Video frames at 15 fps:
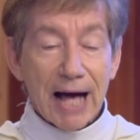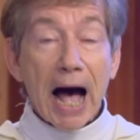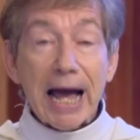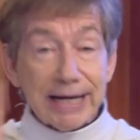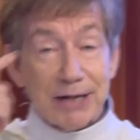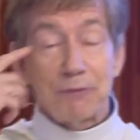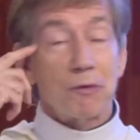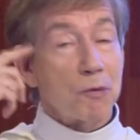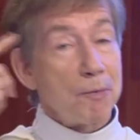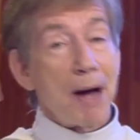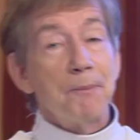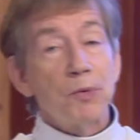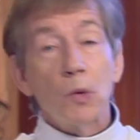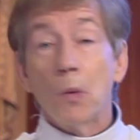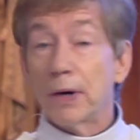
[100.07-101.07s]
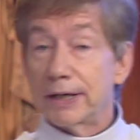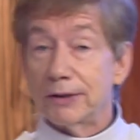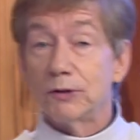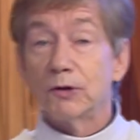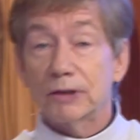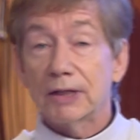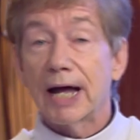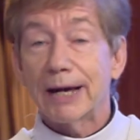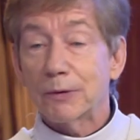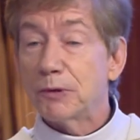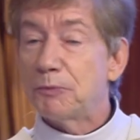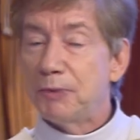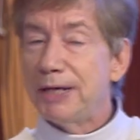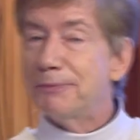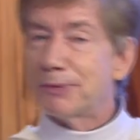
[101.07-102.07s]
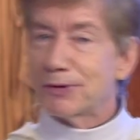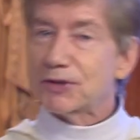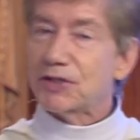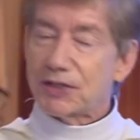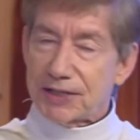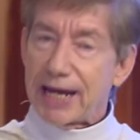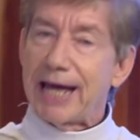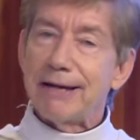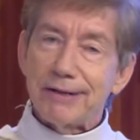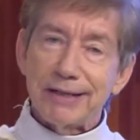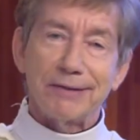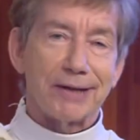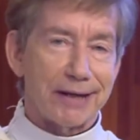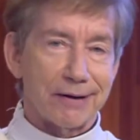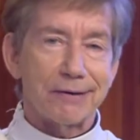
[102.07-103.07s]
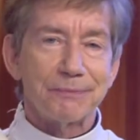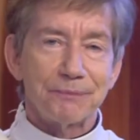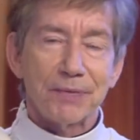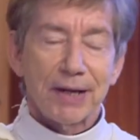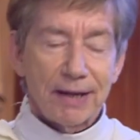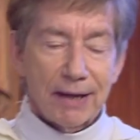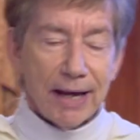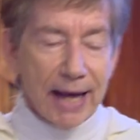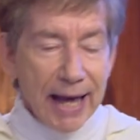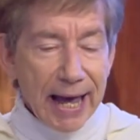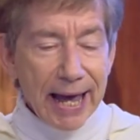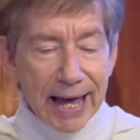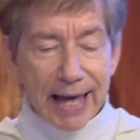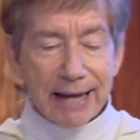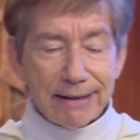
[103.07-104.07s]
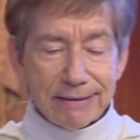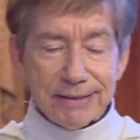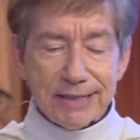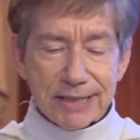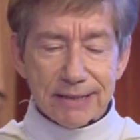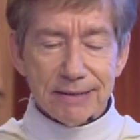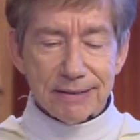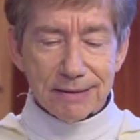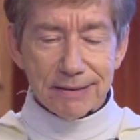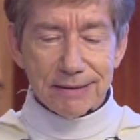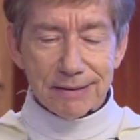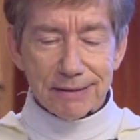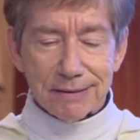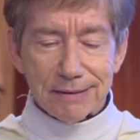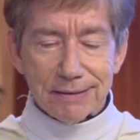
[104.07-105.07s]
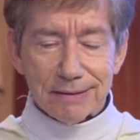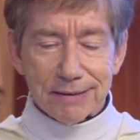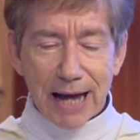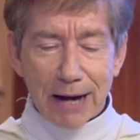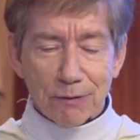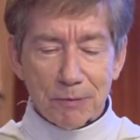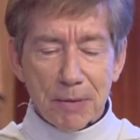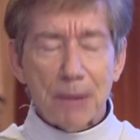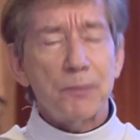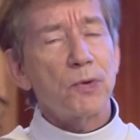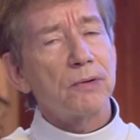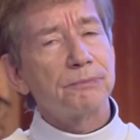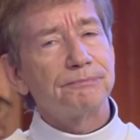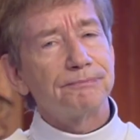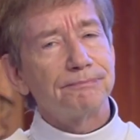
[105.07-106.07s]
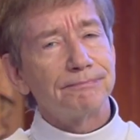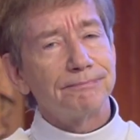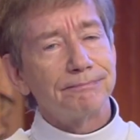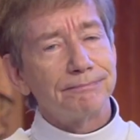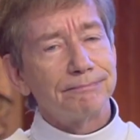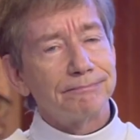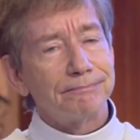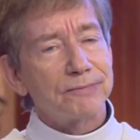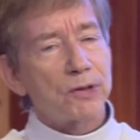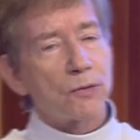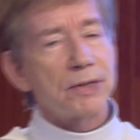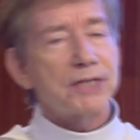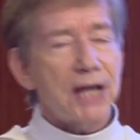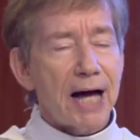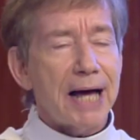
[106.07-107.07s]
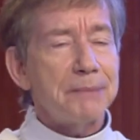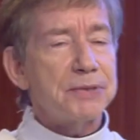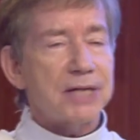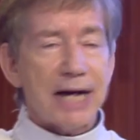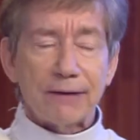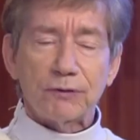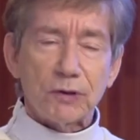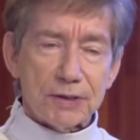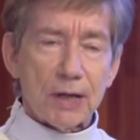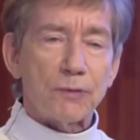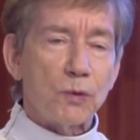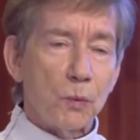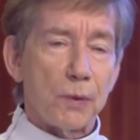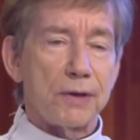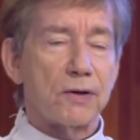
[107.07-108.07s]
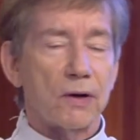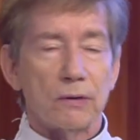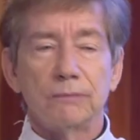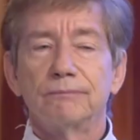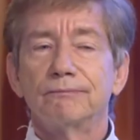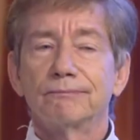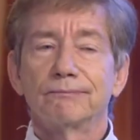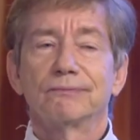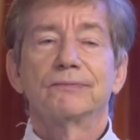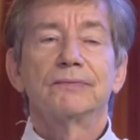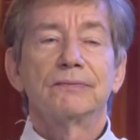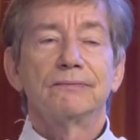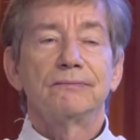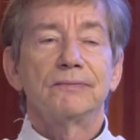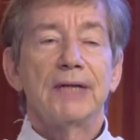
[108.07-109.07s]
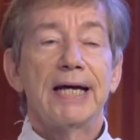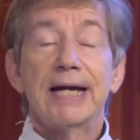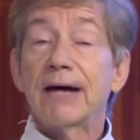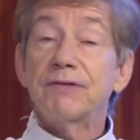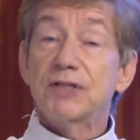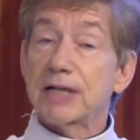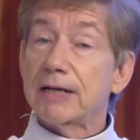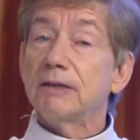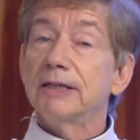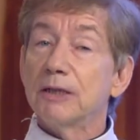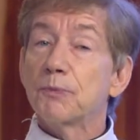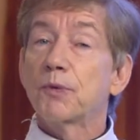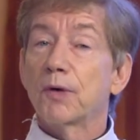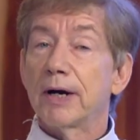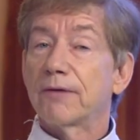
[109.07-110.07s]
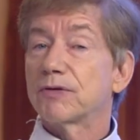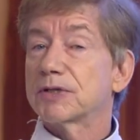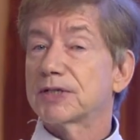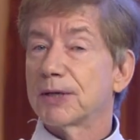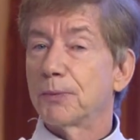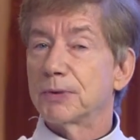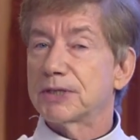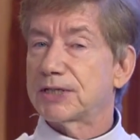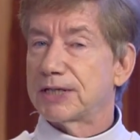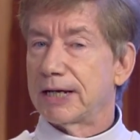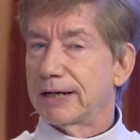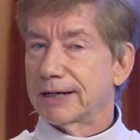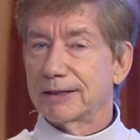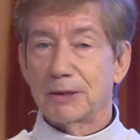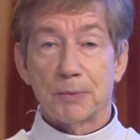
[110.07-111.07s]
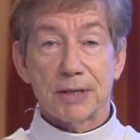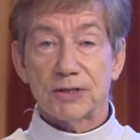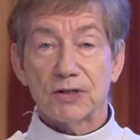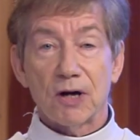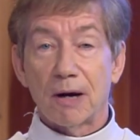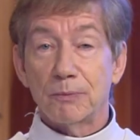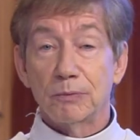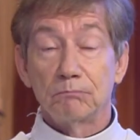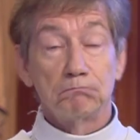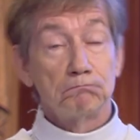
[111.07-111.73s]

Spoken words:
I can remember what it looked like with people standing there, and I remember there were times that I've looked out the window and I've said a little prayer for someone standing at the bus stop.